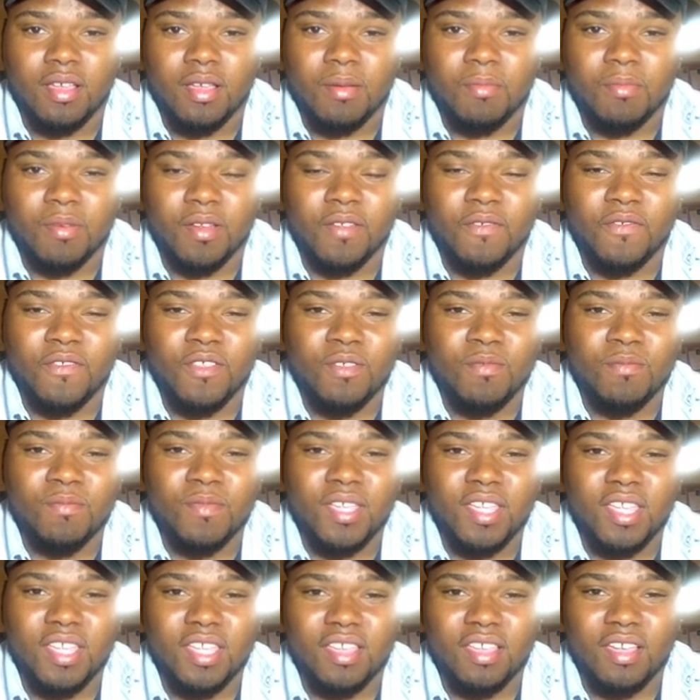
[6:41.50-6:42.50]
But if you
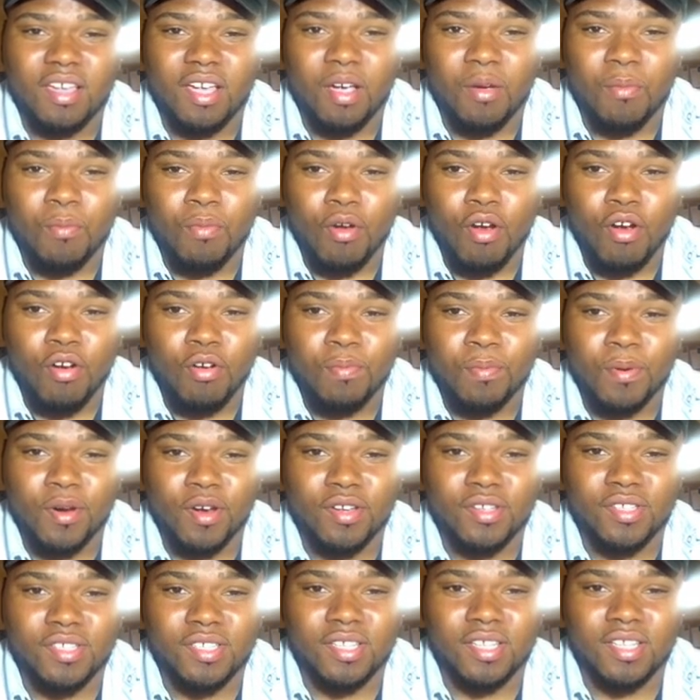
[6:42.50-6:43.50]
meet a broke
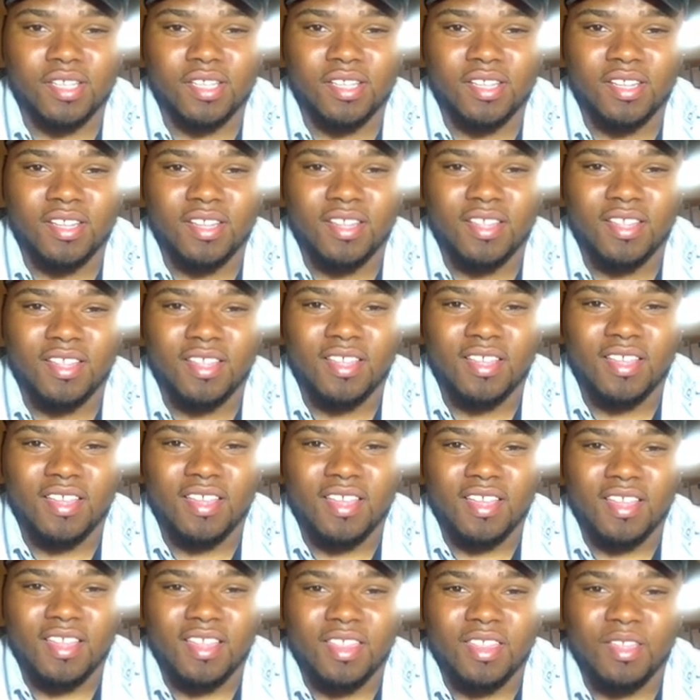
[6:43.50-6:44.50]
person,
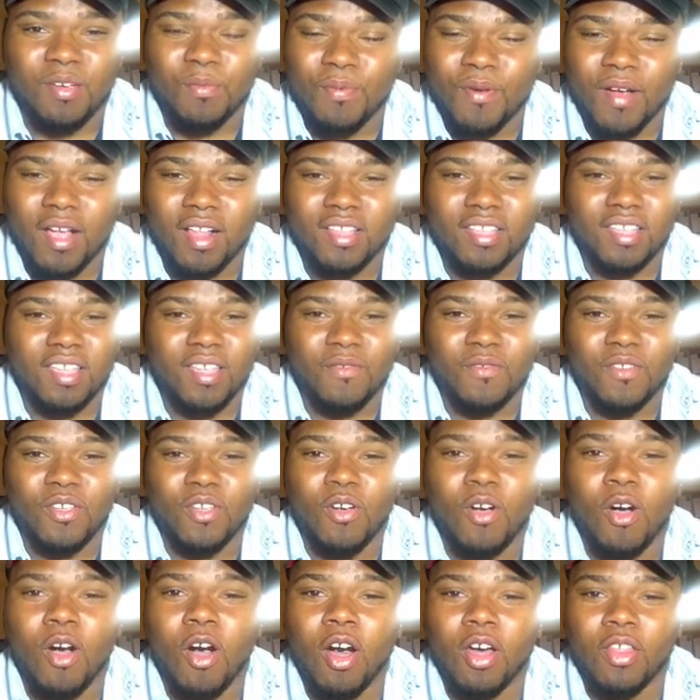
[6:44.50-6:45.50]
they'll probably give
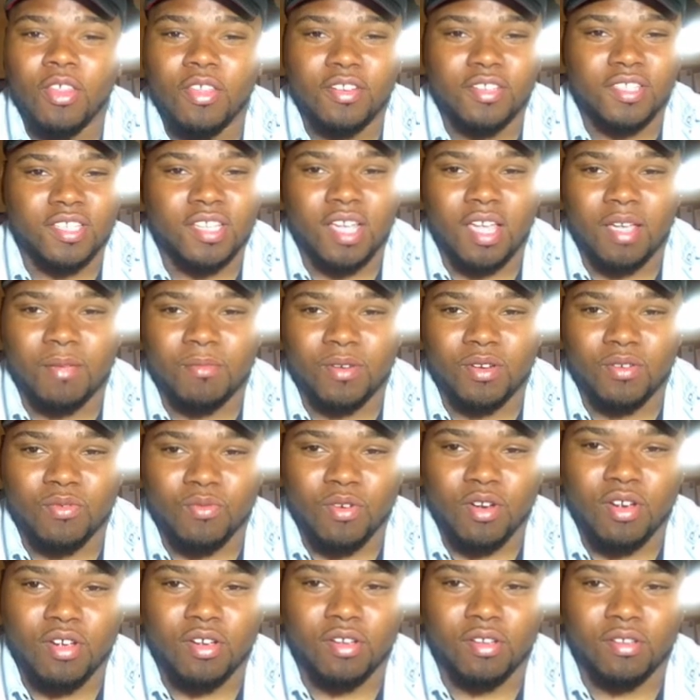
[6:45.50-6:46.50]
you all their time in the
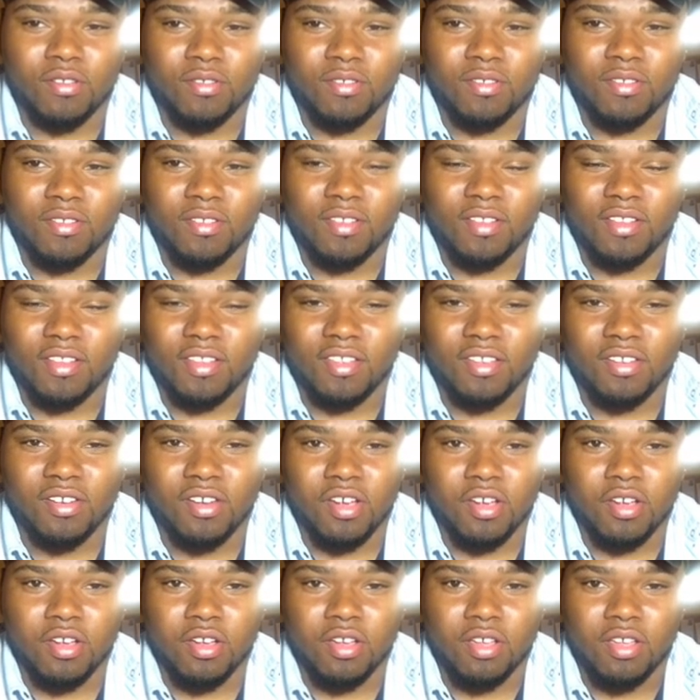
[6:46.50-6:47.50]
road,
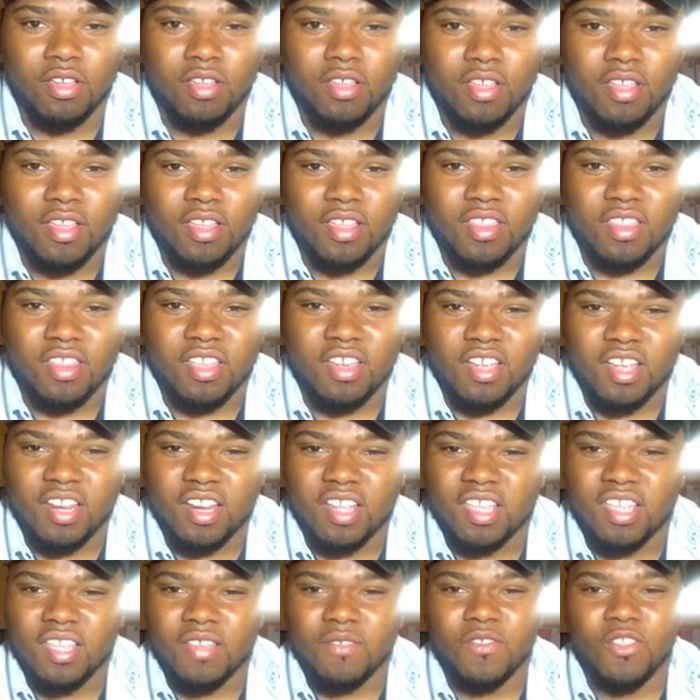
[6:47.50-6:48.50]
They're gonna
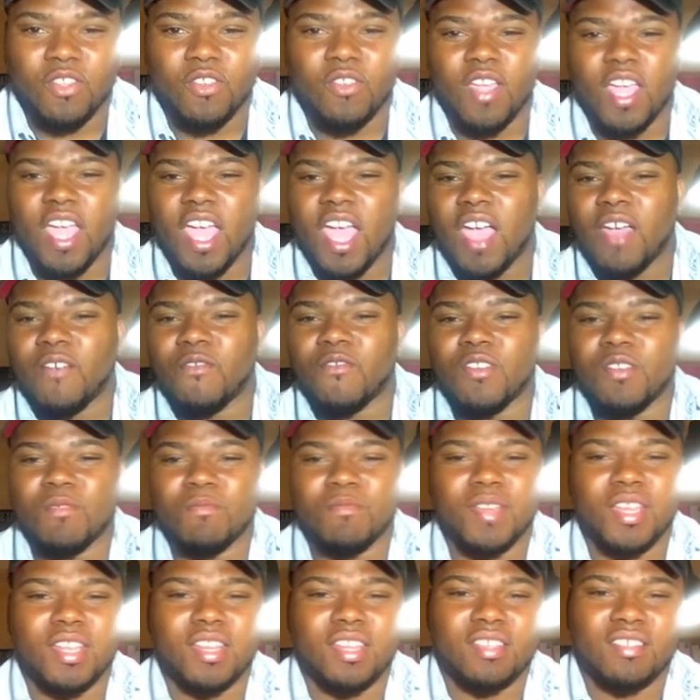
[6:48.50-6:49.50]
give you every
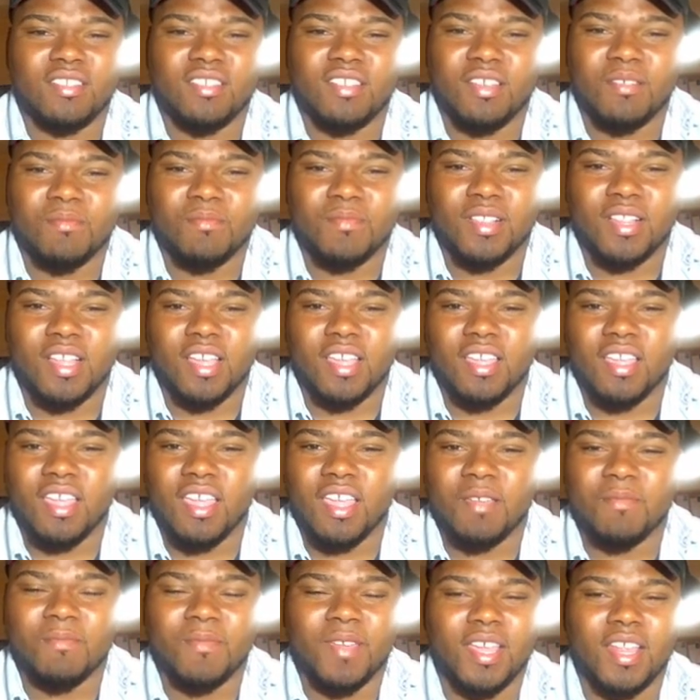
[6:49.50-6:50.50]
minute. They're gonna be like,
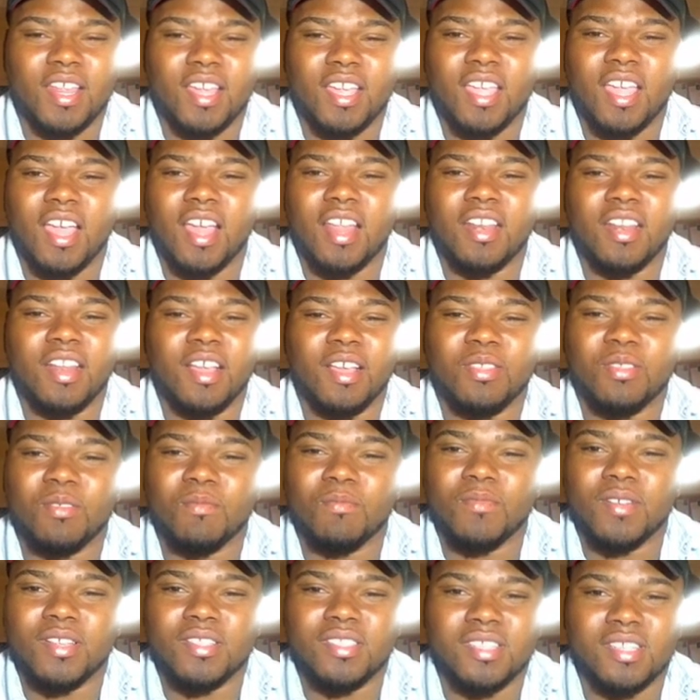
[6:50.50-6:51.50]
hey man, I got
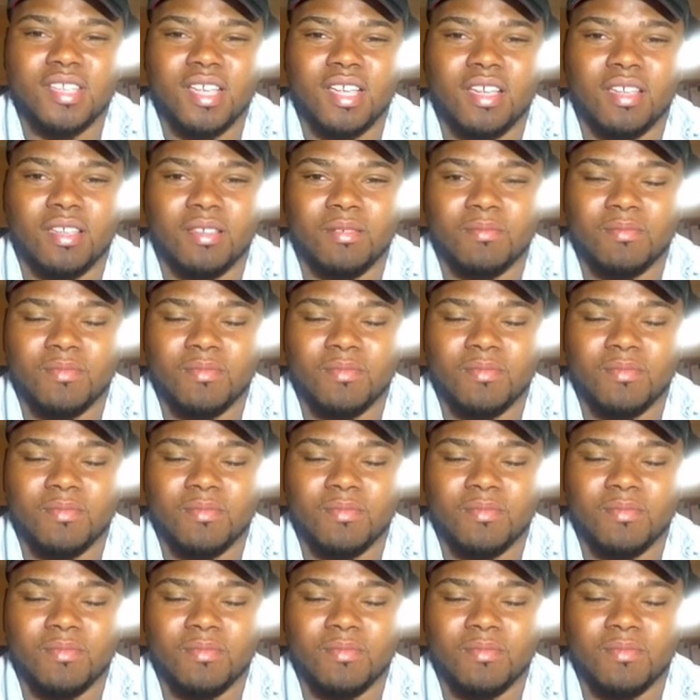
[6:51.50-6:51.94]
nothing but time.